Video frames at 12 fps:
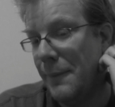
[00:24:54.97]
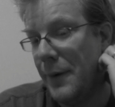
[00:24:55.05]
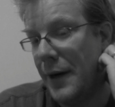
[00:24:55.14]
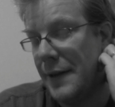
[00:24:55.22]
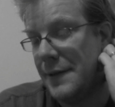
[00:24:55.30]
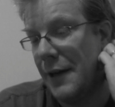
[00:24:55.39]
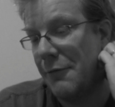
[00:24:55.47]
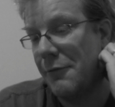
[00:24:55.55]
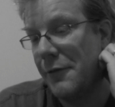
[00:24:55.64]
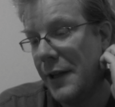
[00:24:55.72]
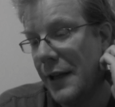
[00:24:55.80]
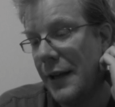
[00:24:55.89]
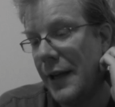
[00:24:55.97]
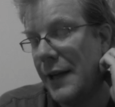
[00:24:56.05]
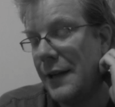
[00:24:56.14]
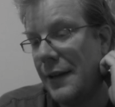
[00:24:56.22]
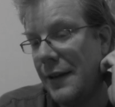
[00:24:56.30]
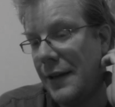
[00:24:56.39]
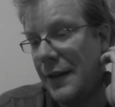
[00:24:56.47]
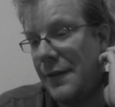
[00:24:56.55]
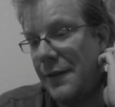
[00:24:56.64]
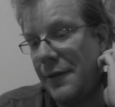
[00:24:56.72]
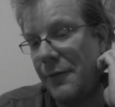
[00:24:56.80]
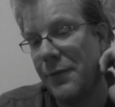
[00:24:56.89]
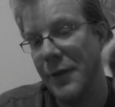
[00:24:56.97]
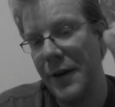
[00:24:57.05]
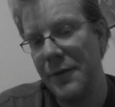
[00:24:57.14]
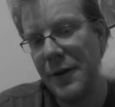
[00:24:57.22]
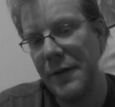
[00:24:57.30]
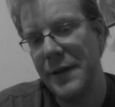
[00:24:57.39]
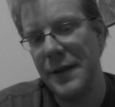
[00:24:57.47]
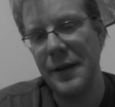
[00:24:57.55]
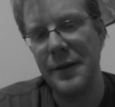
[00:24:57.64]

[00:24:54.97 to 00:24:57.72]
but I really like these, the flavor of it,